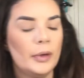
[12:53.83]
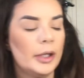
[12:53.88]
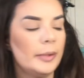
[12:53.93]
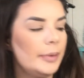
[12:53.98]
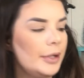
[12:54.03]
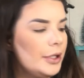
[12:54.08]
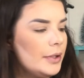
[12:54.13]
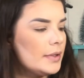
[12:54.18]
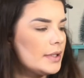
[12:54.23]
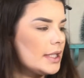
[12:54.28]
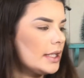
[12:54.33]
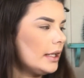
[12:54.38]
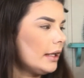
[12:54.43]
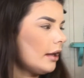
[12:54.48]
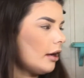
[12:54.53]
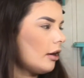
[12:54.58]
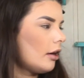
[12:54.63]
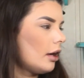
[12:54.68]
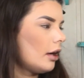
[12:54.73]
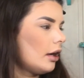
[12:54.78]
We're going to be
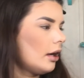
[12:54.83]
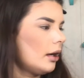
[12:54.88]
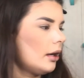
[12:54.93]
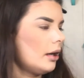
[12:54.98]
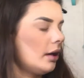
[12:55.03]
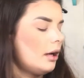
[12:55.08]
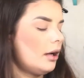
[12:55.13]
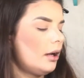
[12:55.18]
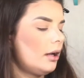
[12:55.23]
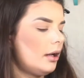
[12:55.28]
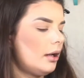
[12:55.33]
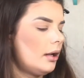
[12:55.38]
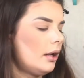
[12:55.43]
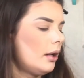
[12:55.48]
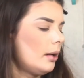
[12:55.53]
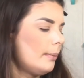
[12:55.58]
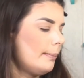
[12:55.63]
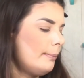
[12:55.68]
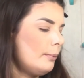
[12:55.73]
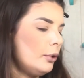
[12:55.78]
using our
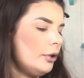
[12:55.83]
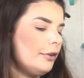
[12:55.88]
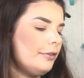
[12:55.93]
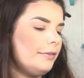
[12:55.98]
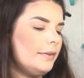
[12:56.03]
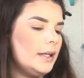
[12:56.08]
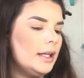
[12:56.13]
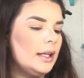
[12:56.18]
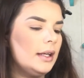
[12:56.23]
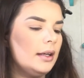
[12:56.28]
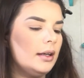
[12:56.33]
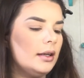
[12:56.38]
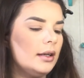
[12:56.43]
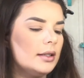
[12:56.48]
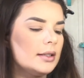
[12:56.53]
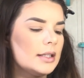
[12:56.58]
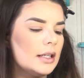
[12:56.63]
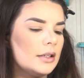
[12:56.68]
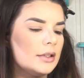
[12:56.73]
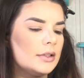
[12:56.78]

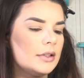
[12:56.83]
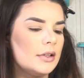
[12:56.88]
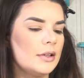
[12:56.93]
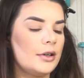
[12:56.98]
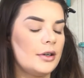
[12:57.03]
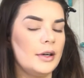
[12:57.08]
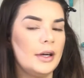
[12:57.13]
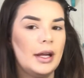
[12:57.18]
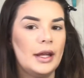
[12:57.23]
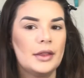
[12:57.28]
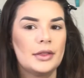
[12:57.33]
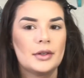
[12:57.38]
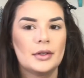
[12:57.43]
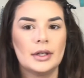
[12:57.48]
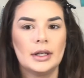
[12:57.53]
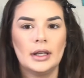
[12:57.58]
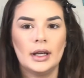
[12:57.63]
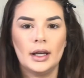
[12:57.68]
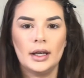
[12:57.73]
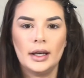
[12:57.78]
Morphe Dare to Create
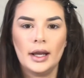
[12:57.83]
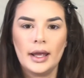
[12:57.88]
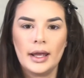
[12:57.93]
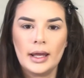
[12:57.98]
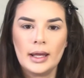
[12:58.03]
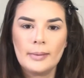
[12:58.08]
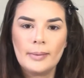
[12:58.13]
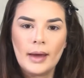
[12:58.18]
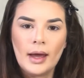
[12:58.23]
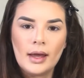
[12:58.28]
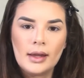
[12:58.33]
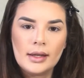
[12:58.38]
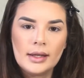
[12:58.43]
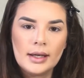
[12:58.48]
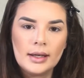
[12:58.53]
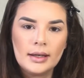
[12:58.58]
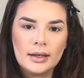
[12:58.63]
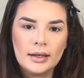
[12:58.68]
39A palette.